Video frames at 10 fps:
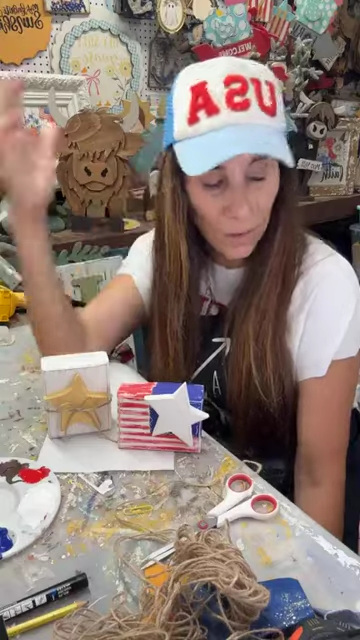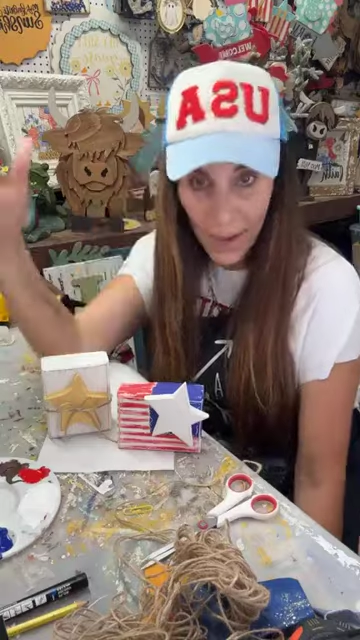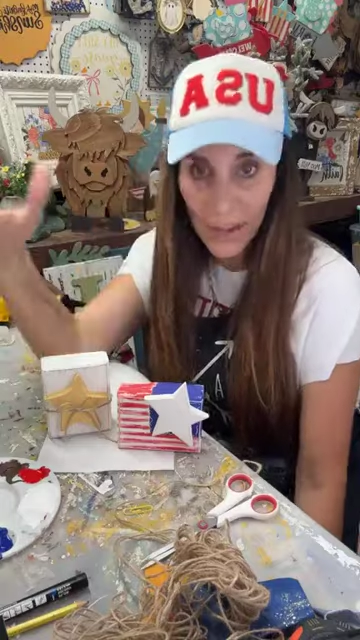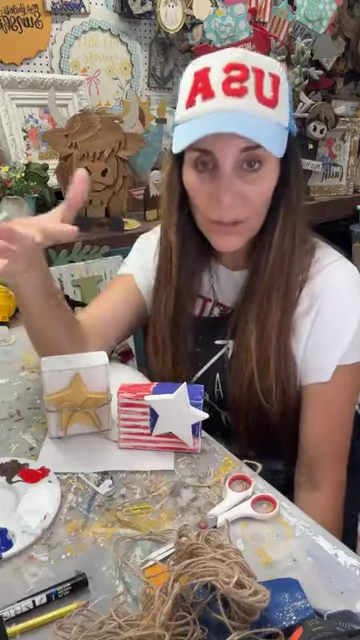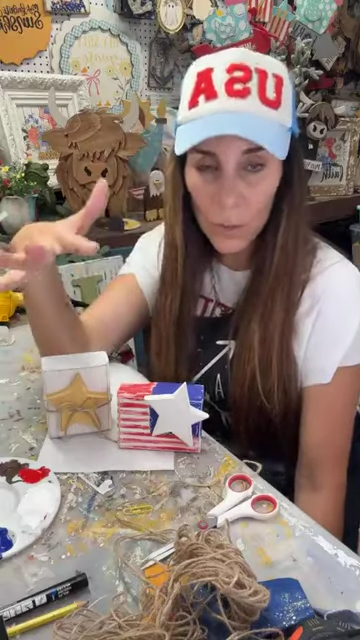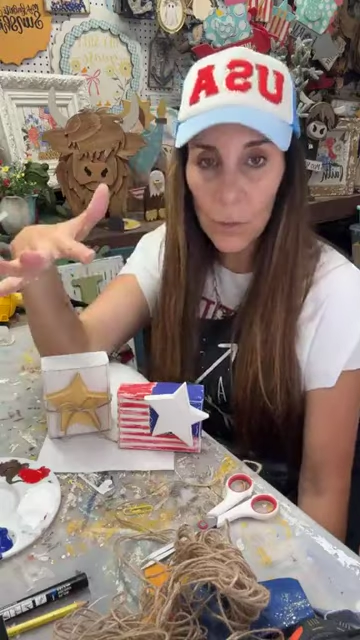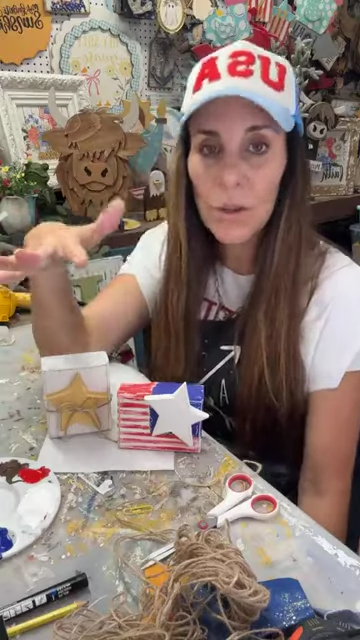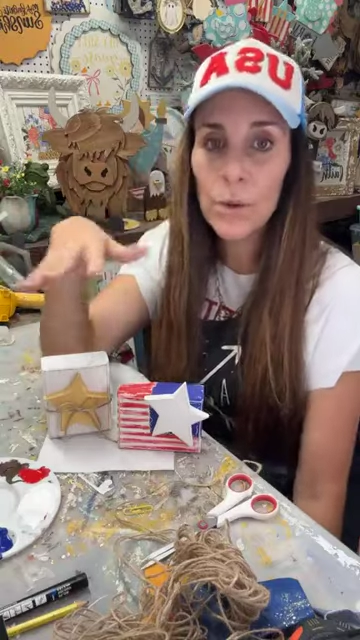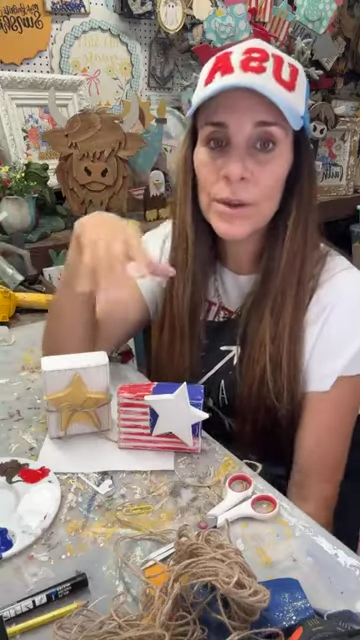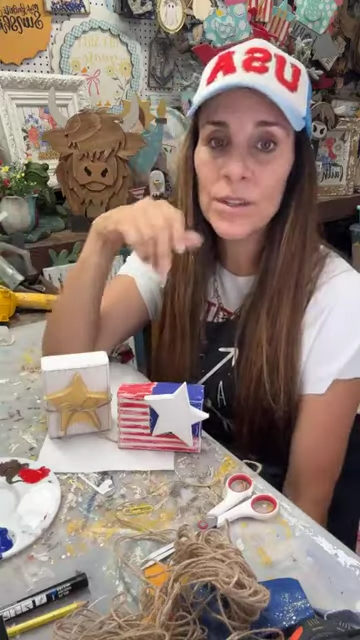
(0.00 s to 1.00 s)
you like to
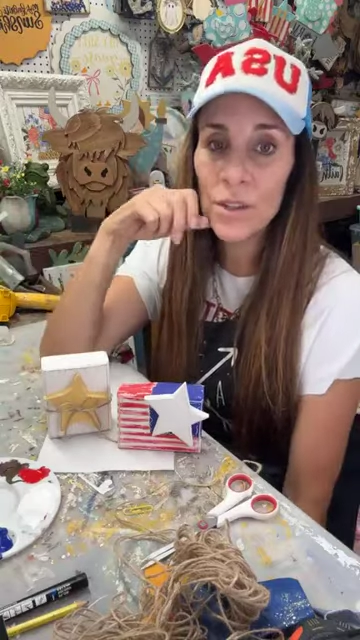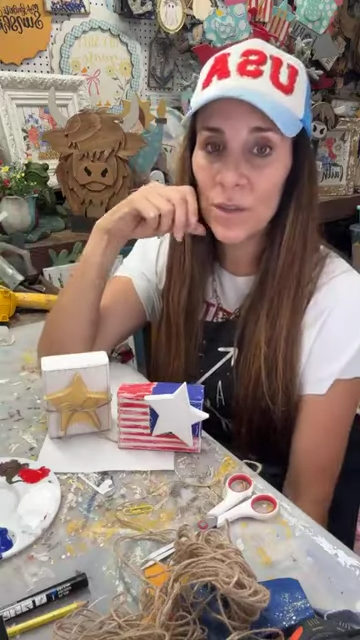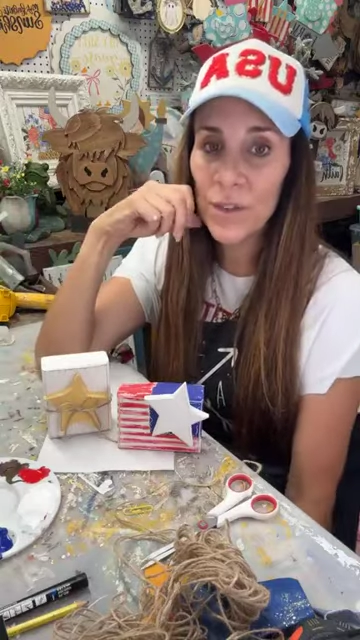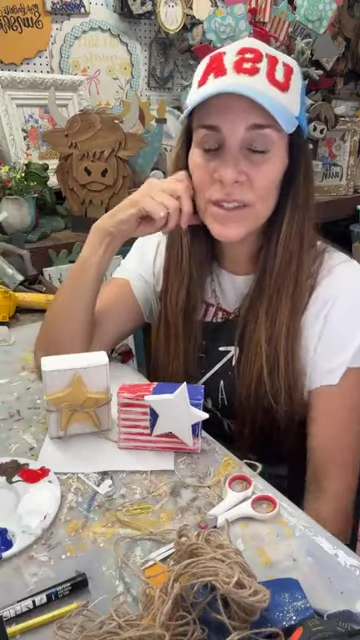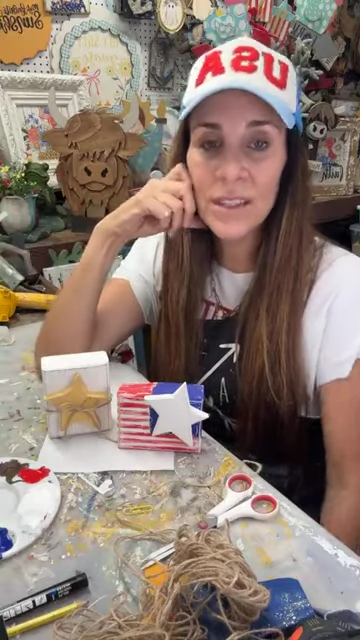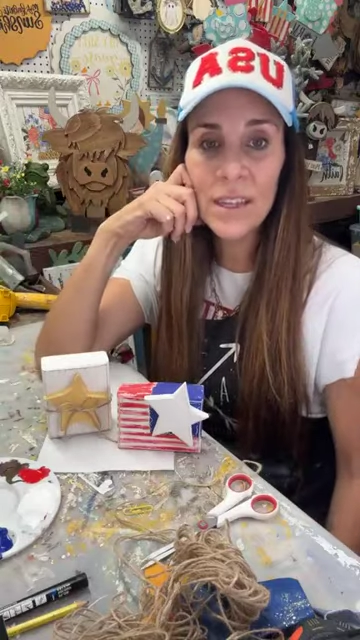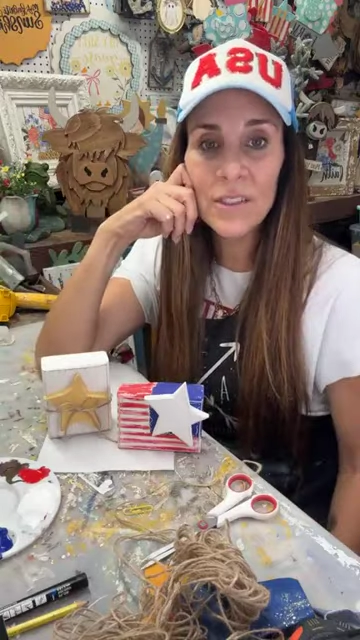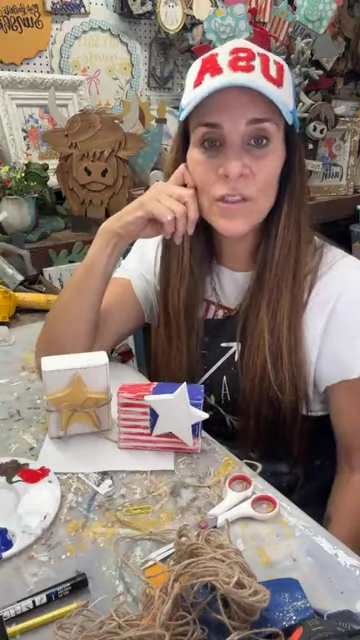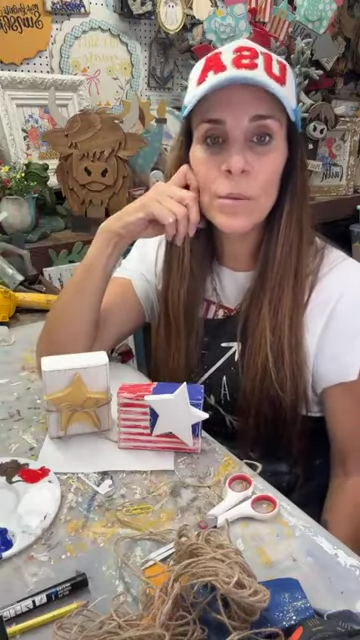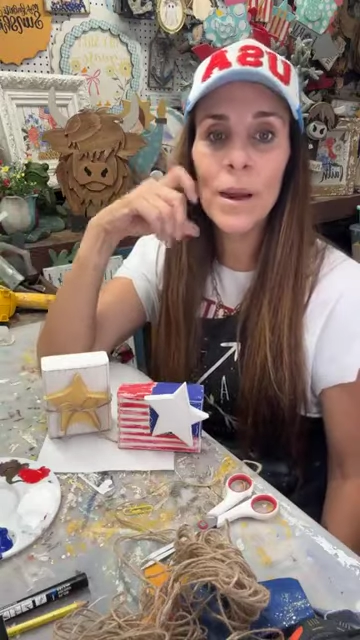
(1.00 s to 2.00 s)
work with surfaces,